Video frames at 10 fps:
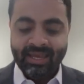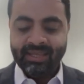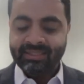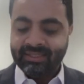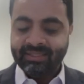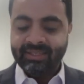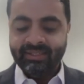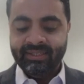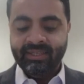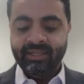
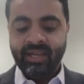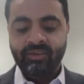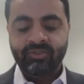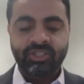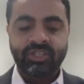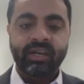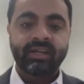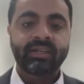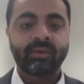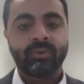necessarily a kind of
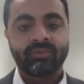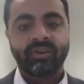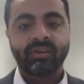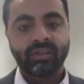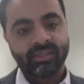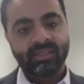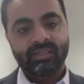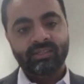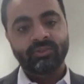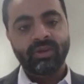shared lingua franca
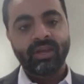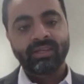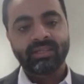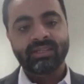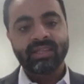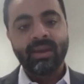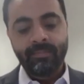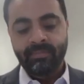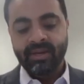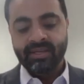that united
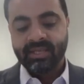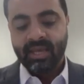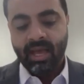them, but